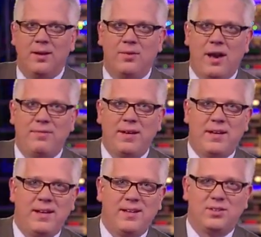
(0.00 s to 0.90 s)
Traffic
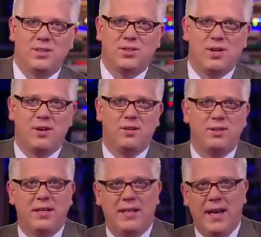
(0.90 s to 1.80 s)
is
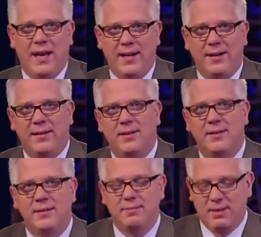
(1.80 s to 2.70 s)
snarled again,
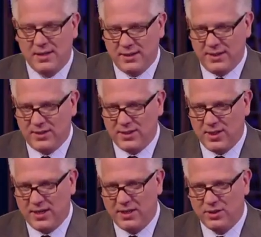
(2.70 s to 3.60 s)
but at least he's
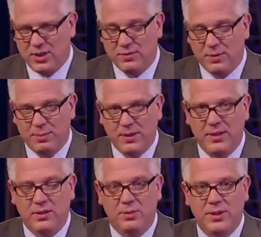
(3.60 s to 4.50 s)
not here just for
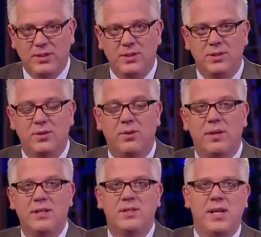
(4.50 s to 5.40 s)
political reasons,
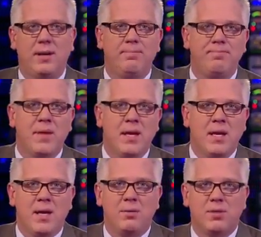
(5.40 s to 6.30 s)
or is he?
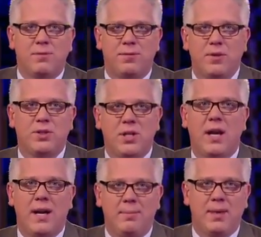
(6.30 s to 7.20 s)
It was the first
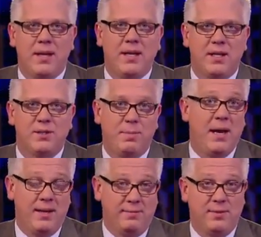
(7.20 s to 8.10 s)
time that he has
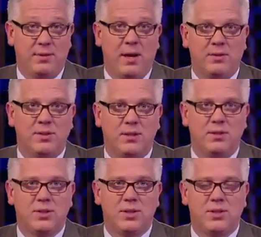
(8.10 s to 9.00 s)
been to Ground
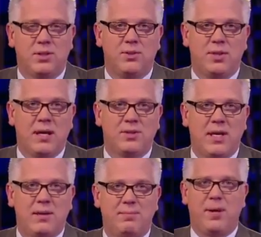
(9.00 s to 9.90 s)
Zero since the
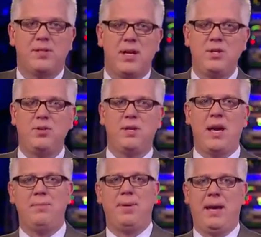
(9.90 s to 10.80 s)
2008 presidential
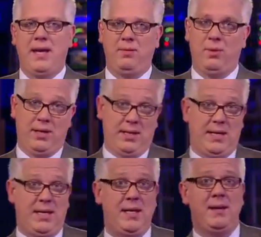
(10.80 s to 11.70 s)
campaign, when
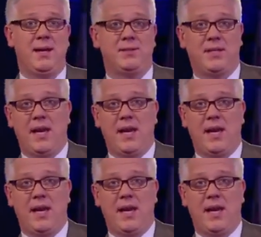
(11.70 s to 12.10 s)
he, as a